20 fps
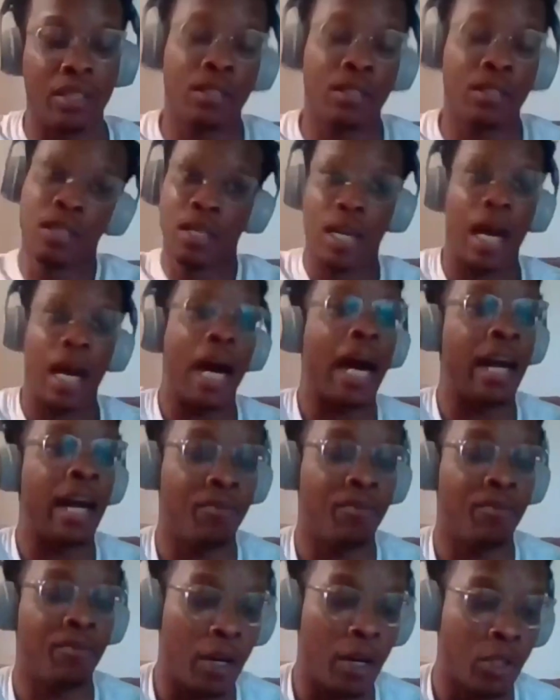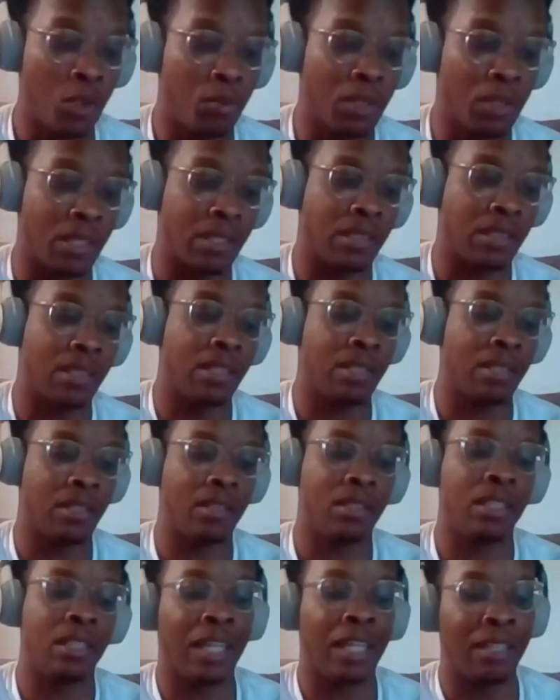high volume consistently.
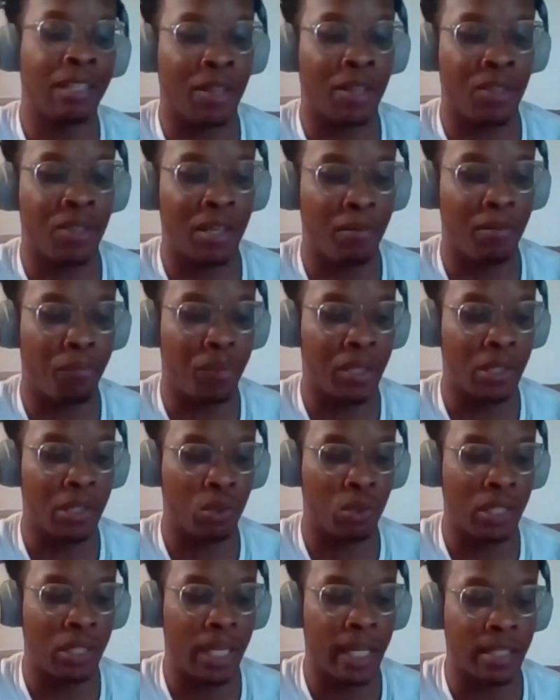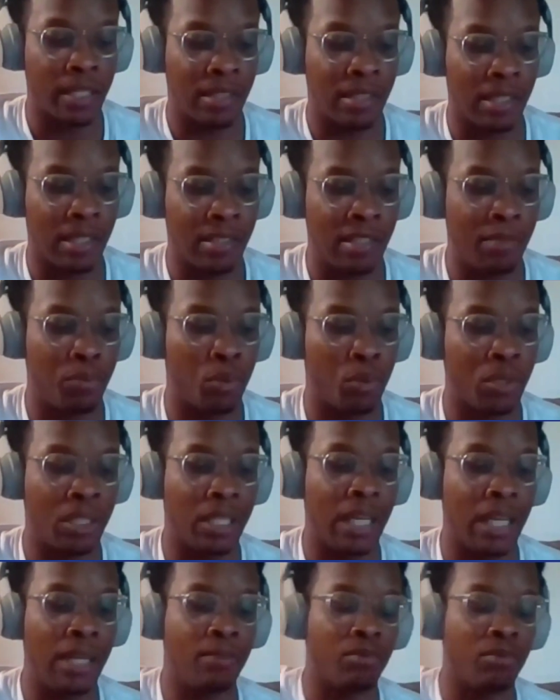Like I think Beal, he had a 60 point
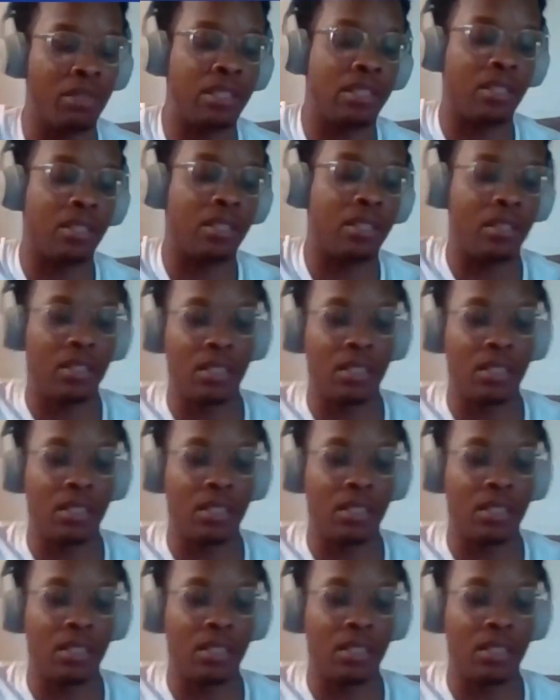game recently,